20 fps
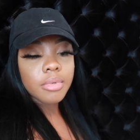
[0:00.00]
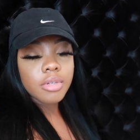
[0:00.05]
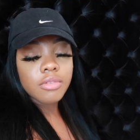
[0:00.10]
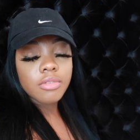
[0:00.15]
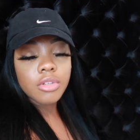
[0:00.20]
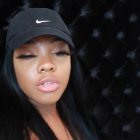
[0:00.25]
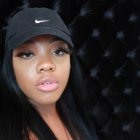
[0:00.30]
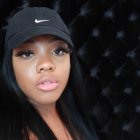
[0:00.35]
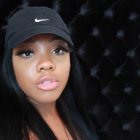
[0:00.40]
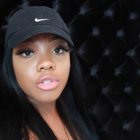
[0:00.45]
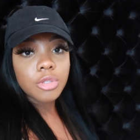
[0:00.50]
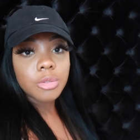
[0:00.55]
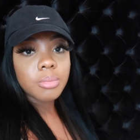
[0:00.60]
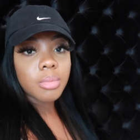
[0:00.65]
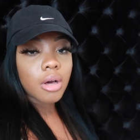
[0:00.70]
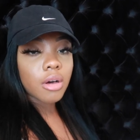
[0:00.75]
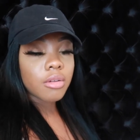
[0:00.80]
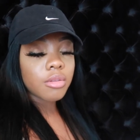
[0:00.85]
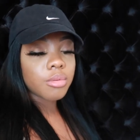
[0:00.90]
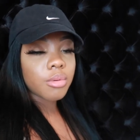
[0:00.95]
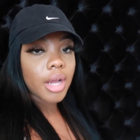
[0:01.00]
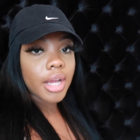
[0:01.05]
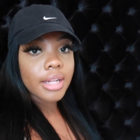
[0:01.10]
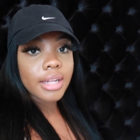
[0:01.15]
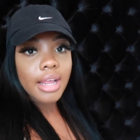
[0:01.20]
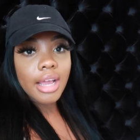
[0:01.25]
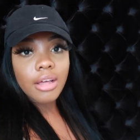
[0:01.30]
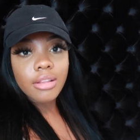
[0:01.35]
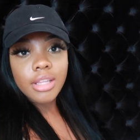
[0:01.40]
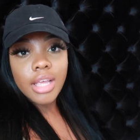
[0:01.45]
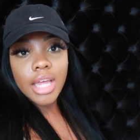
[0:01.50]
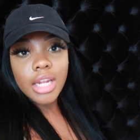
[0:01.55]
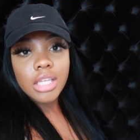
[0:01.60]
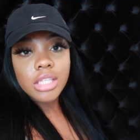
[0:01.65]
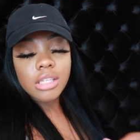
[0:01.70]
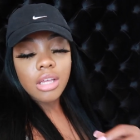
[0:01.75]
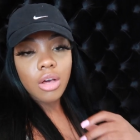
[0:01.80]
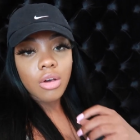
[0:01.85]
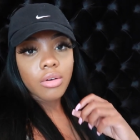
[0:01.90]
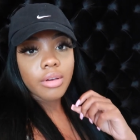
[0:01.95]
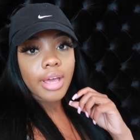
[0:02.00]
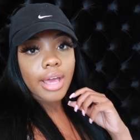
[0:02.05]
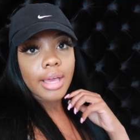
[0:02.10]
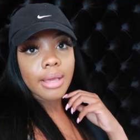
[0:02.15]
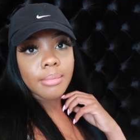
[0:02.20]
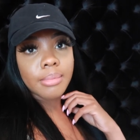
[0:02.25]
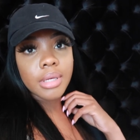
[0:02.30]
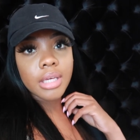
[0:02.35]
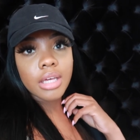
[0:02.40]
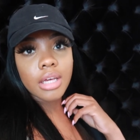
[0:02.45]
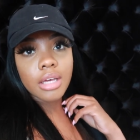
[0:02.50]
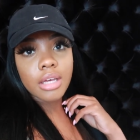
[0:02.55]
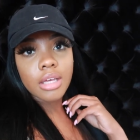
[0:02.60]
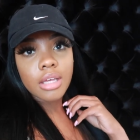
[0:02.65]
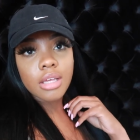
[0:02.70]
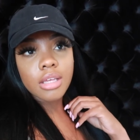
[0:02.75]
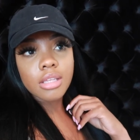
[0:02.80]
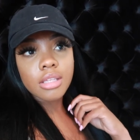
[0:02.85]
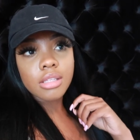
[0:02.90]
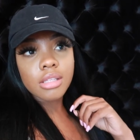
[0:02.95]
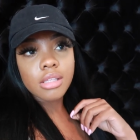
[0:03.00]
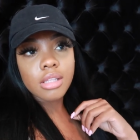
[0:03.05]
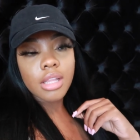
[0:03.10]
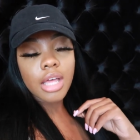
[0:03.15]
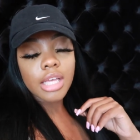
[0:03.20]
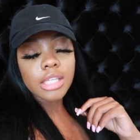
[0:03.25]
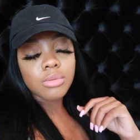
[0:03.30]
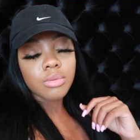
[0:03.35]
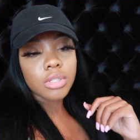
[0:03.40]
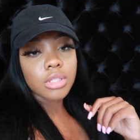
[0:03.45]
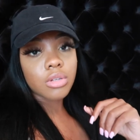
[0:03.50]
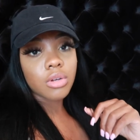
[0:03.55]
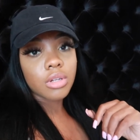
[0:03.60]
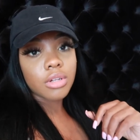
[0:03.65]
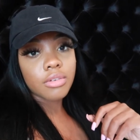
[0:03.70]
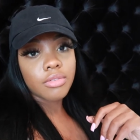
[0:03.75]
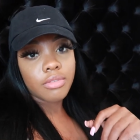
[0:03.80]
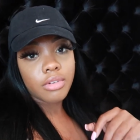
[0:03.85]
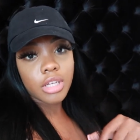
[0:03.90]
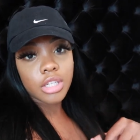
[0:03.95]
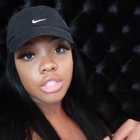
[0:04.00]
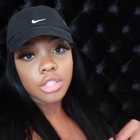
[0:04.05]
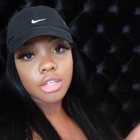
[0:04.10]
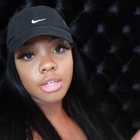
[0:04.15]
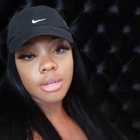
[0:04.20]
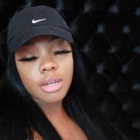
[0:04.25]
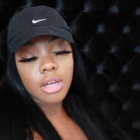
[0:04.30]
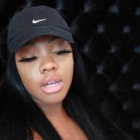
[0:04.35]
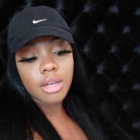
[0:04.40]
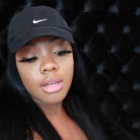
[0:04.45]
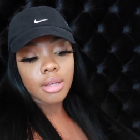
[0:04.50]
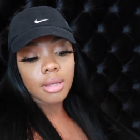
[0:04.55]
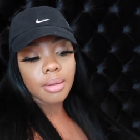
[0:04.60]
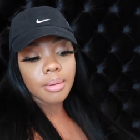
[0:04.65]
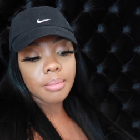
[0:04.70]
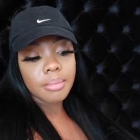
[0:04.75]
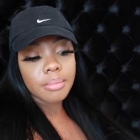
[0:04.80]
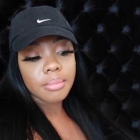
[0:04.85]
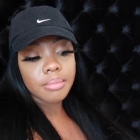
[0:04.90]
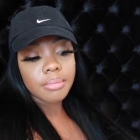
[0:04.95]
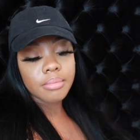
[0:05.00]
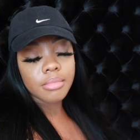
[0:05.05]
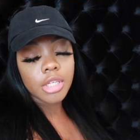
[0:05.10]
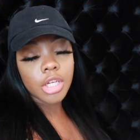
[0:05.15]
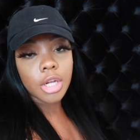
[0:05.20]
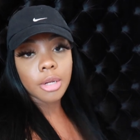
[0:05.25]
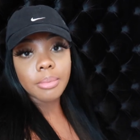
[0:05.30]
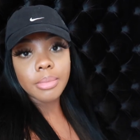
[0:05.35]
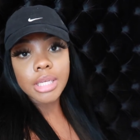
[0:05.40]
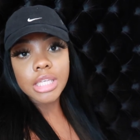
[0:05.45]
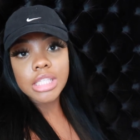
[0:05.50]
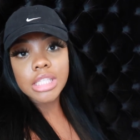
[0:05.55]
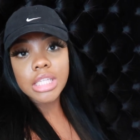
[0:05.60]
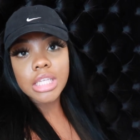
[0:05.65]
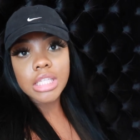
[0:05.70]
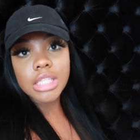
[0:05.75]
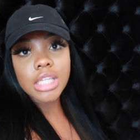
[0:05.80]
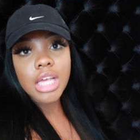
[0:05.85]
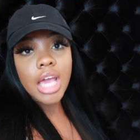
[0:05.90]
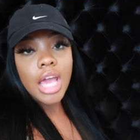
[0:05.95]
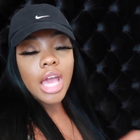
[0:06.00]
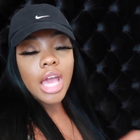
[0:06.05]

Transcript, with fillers: if you do both right now, that is okay because that's what's going to fund your, um, your business.